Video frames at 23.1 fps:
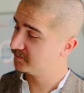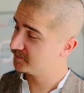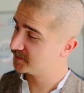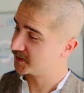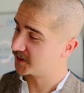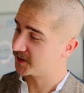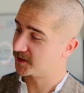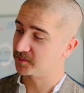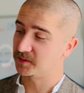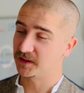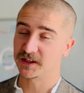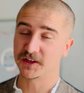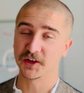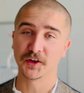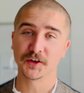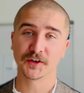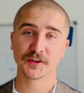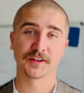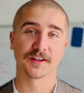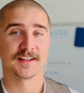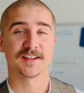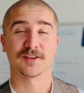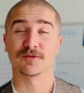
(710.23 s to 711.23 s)
It's going to be
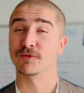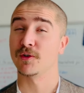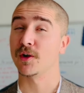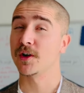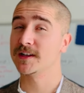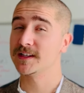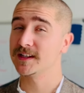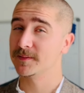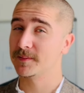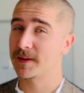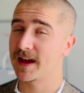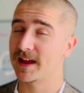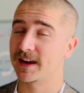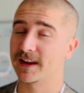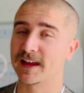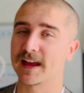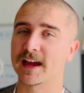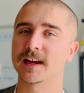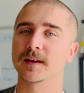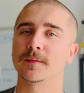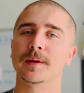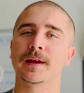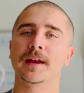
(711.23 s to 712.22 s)
good. The Rising Man
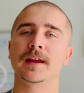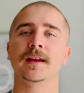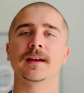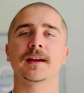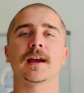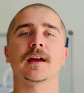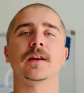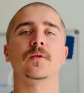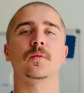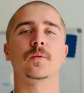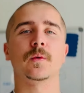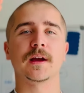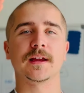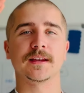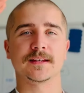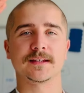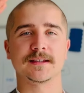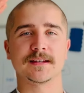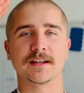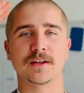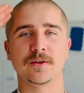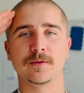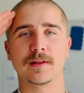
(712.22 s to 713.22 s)
Academy, cannot wait to
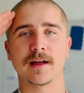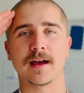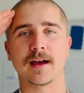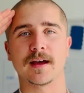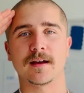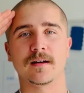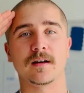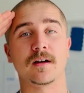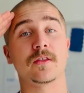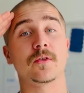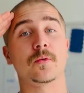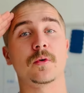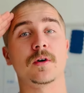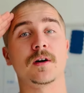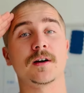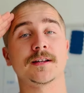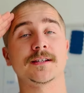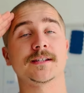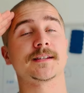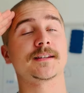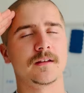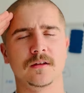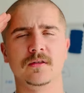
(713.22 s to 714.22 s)
see you there.
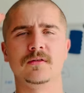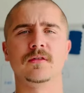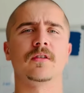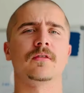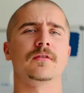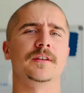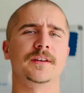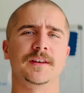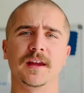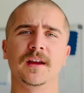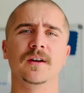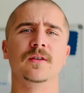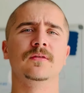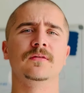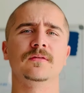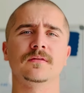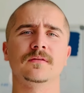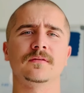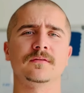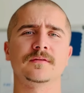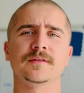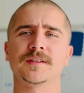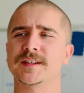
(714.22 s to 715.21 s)
Otherwise, you know the deal.
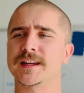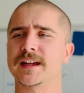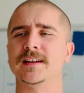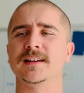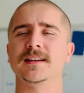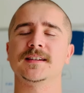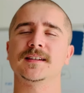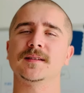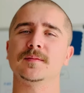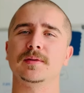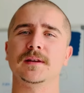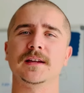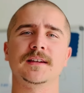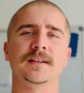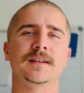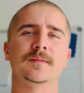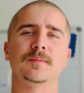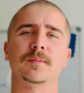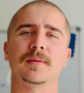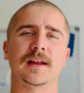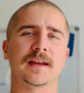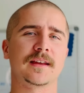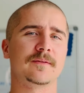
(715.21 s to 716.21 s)
Stay disciplined,
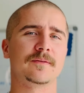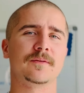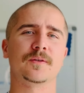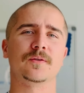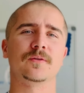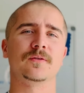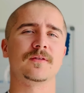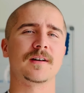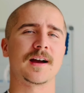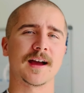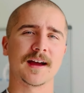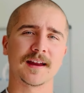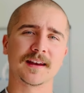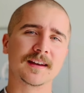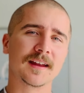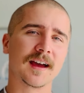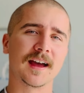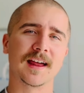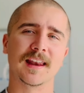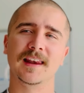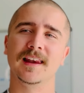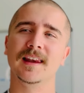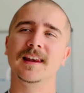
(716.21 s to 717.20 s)
playful, and
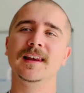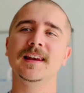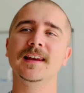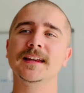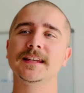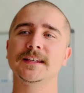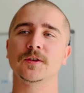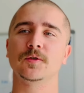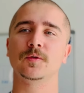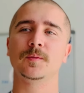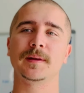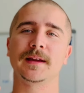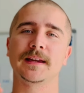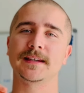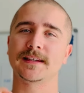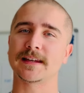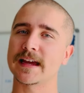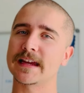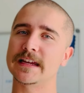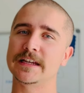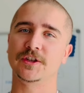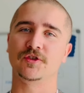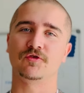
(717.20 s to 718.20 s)
a little bit
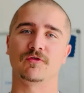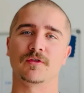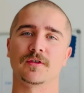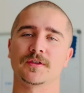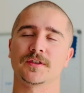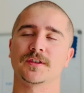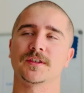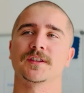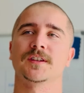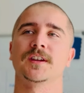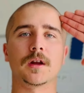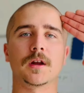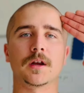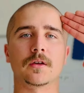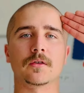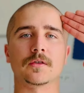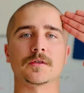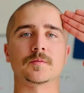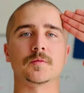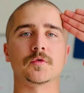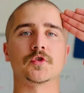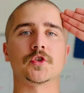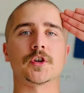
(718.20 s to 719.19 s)
dangerous.
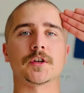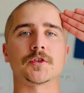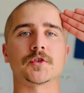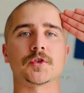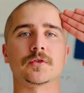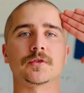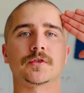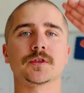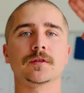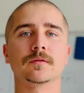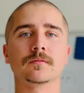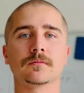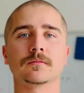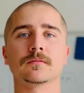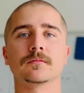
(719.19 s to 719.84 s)
Adios, muchachos.